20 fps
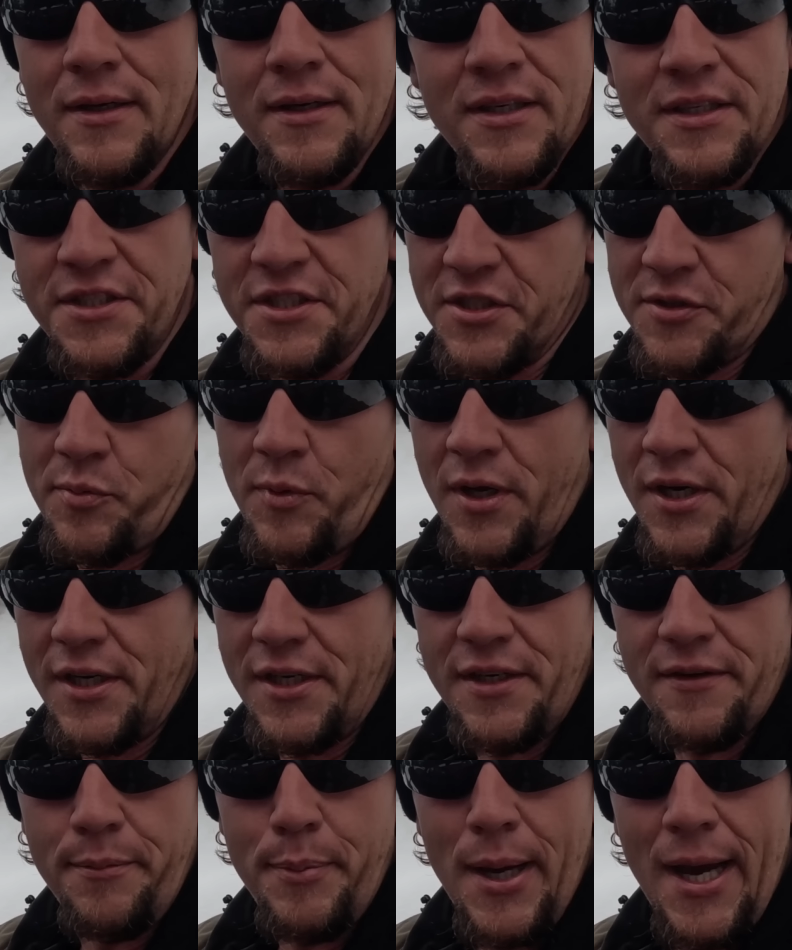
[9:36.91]
It just
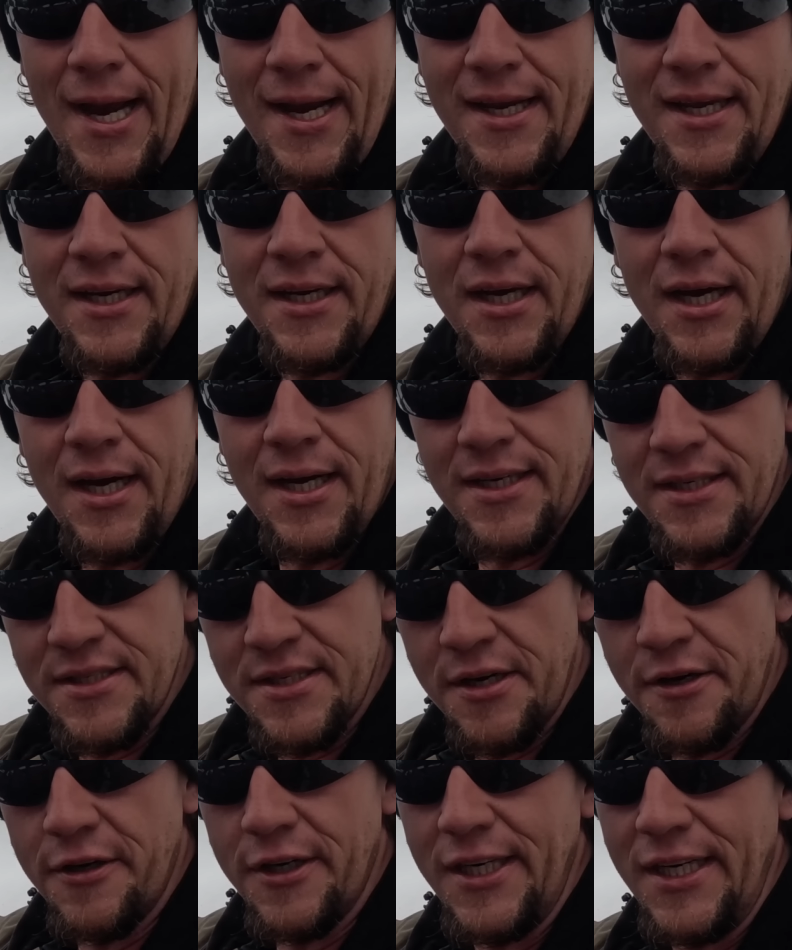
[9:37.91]
wanted to pack into
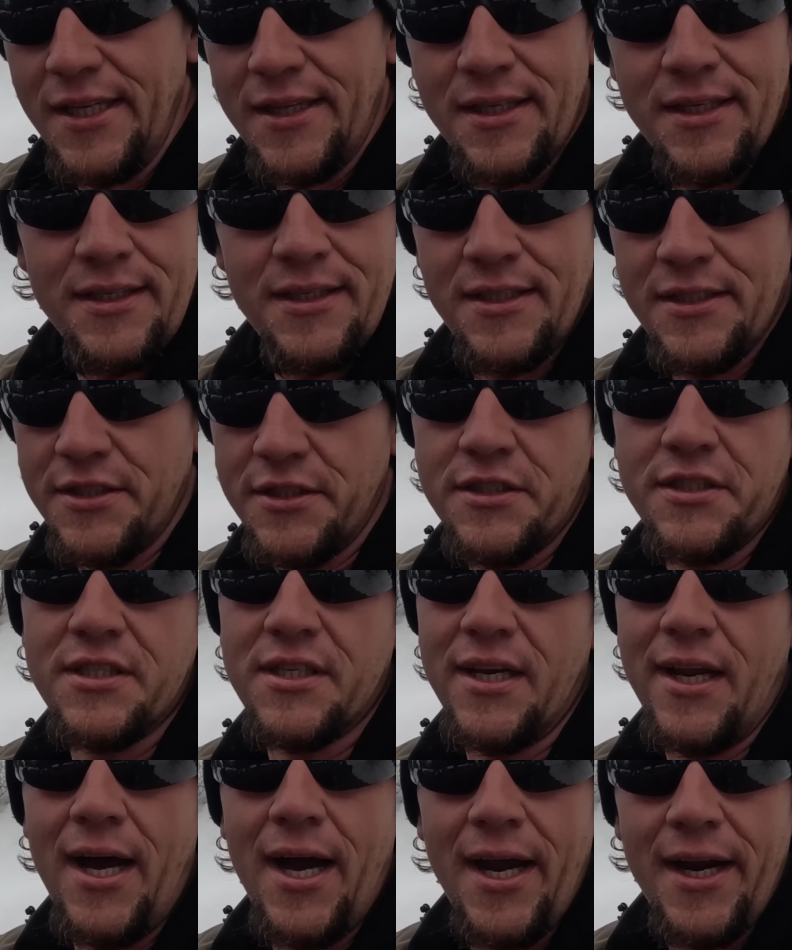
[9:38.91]
ice underneath it and then just
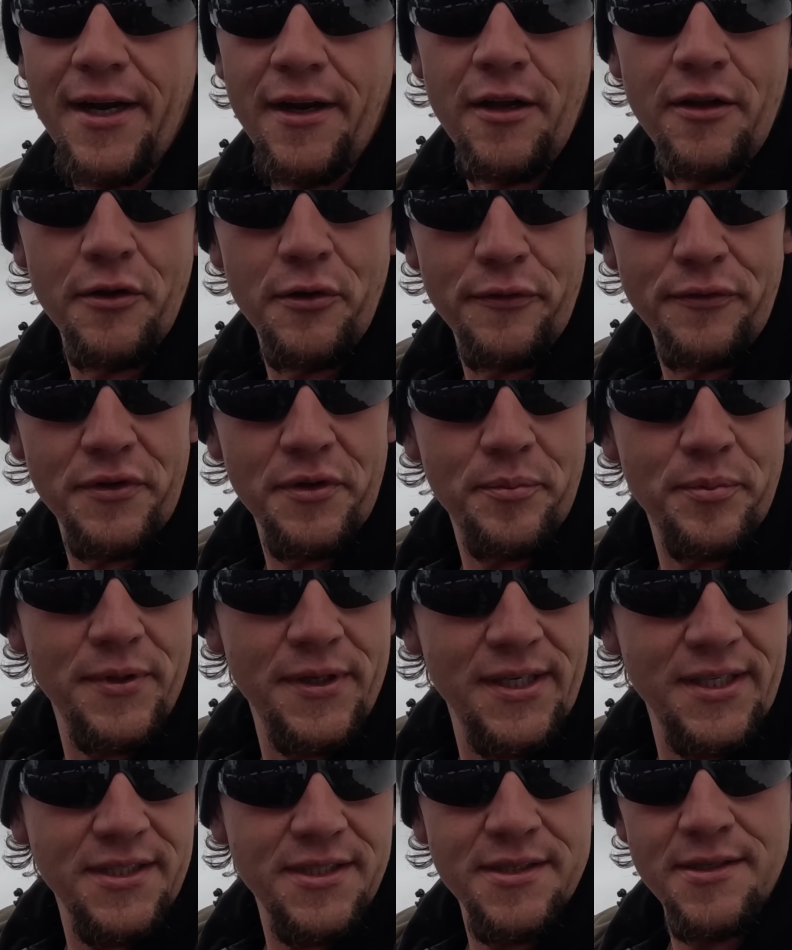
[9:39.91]
slide all over the
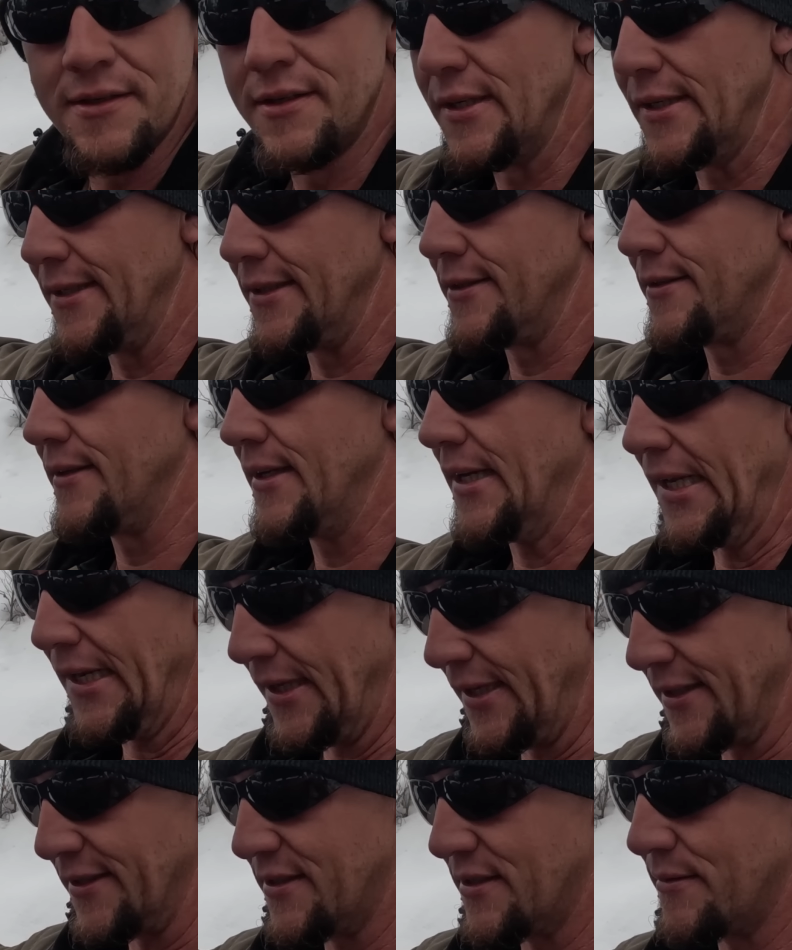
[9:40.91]
place in, in
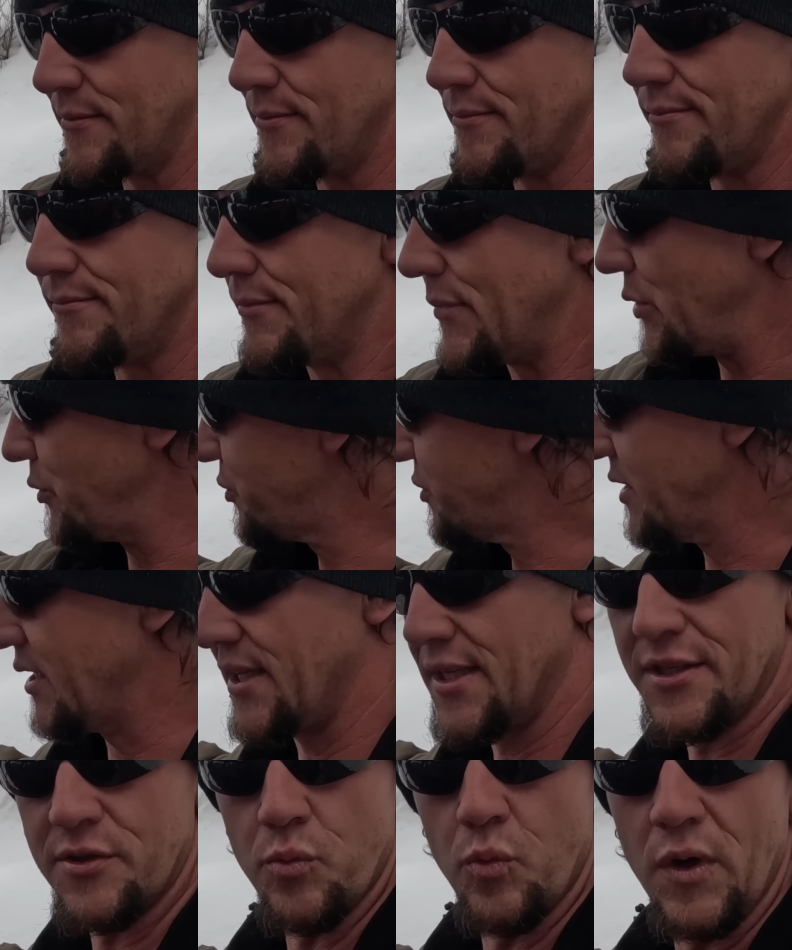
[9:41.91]
this, mostly
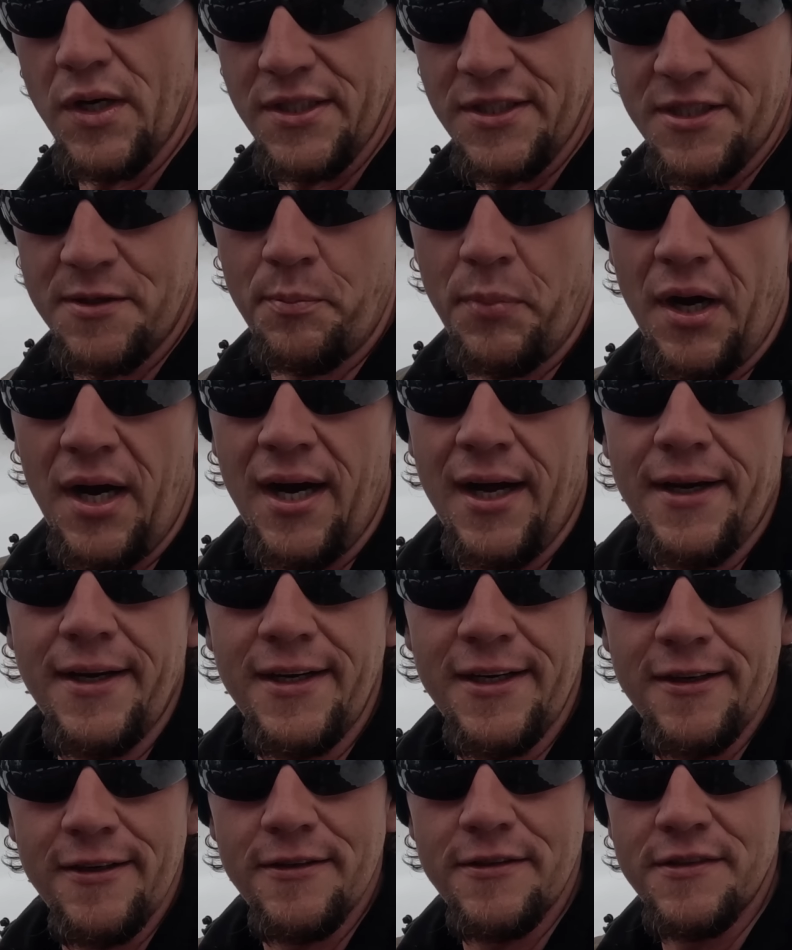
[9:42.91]
in this one spot
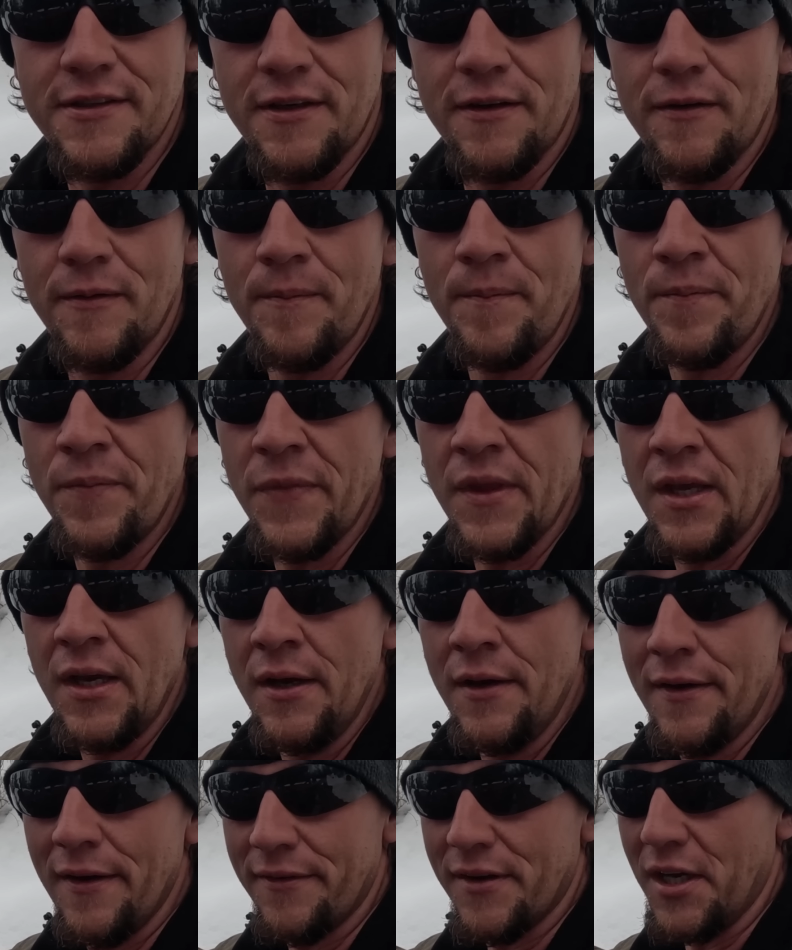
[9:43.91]
here. So
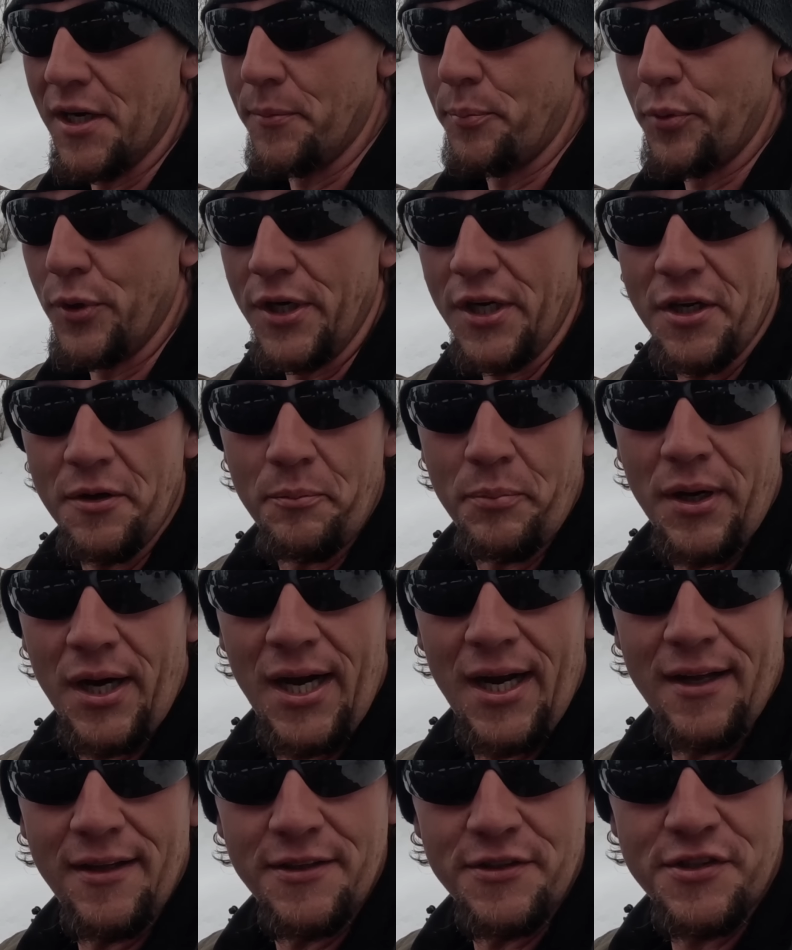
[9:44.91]
I've got a pretty good
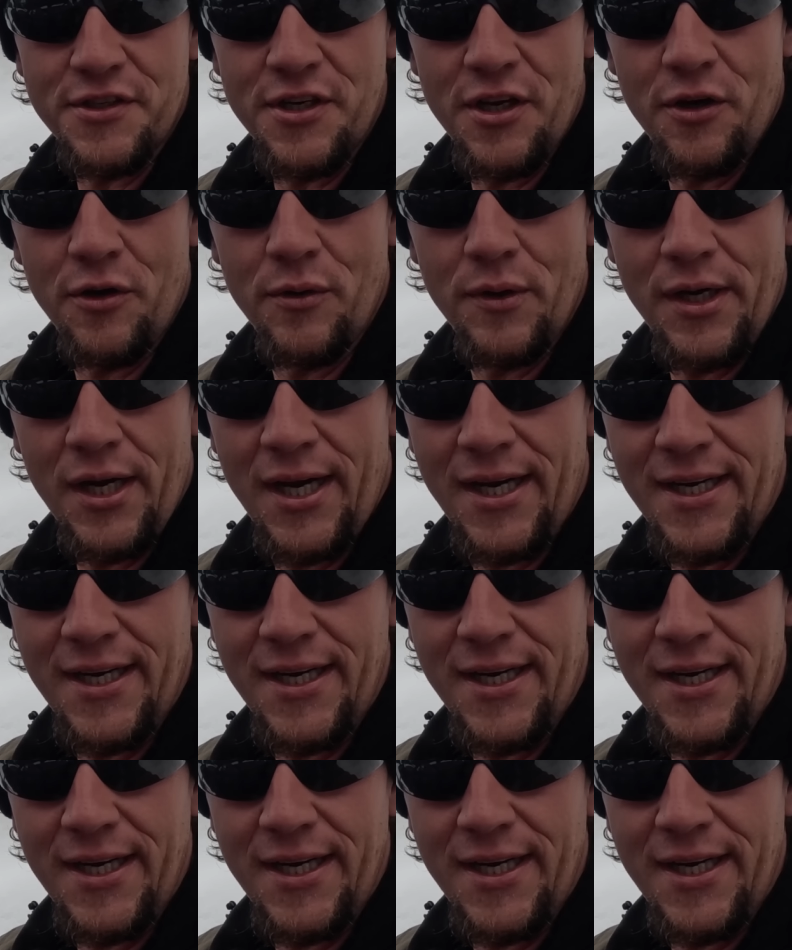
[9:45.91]
pile of snow and